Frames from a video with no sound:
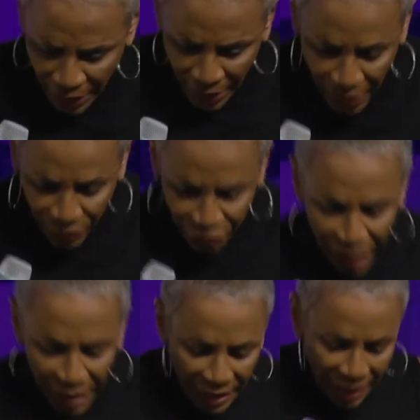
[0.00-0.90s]
and
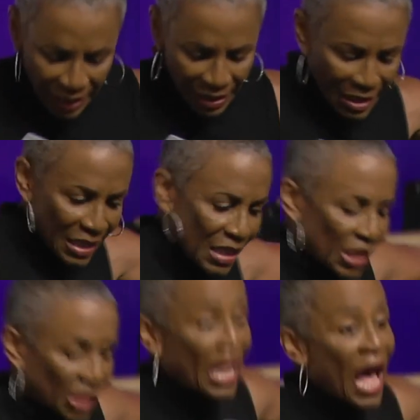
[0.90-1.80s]
she
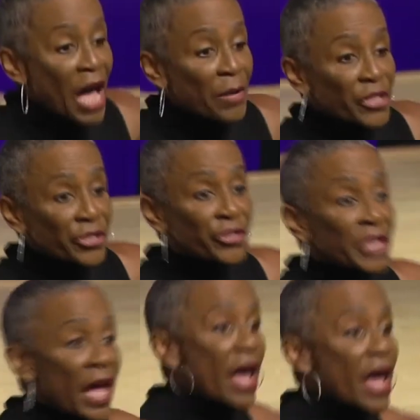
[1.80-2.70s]
climbed the
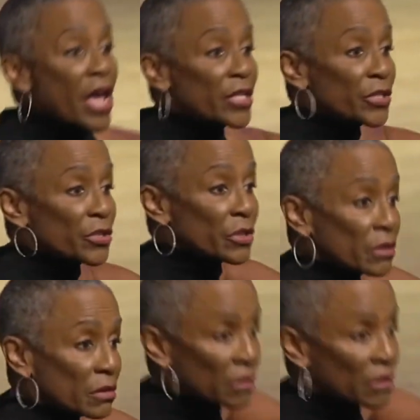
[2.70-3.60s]
stairs
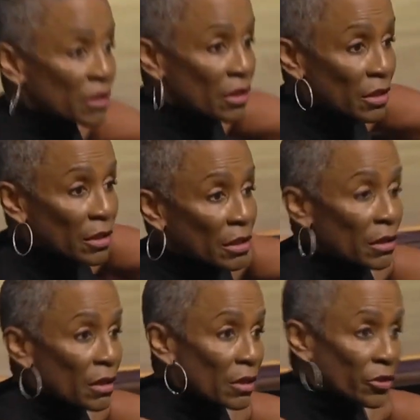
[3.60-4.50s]

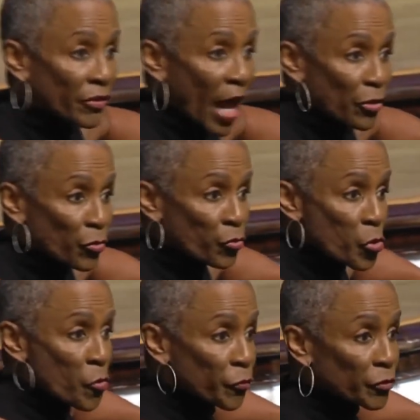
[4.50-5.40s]
to that
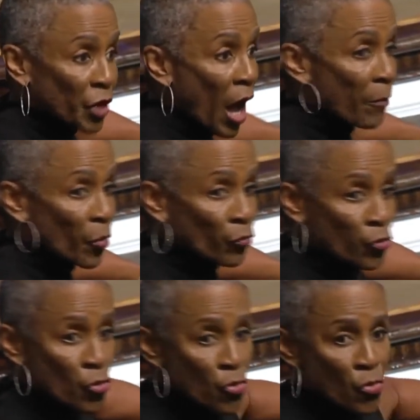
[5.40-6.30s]
rooftop
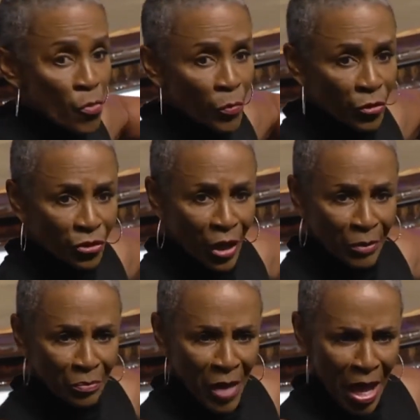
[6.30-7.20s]
room she had
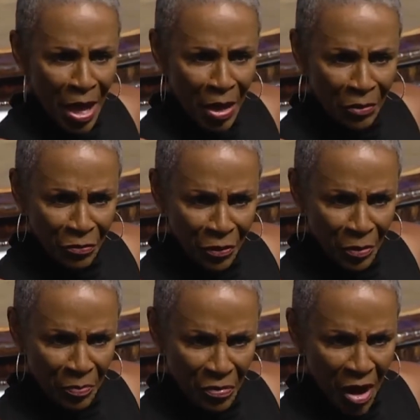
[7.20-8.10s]
made for the
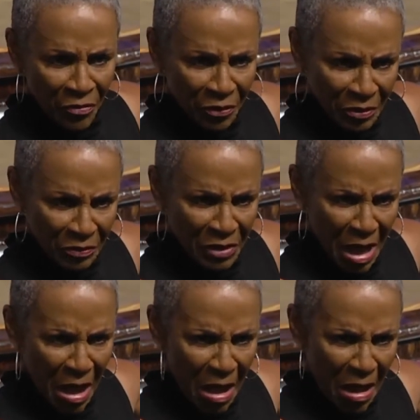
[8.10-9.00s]
prophet of
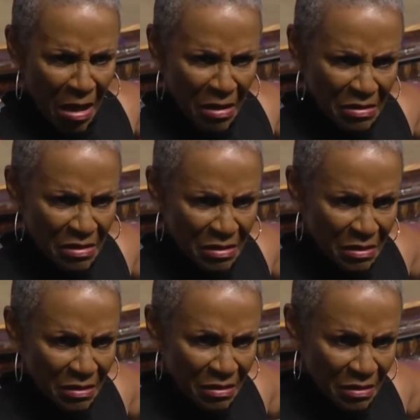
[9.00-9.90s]
God.
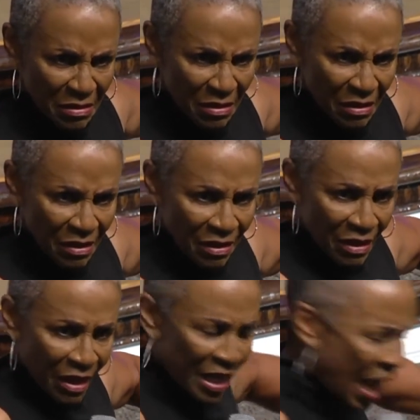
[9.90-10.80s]
And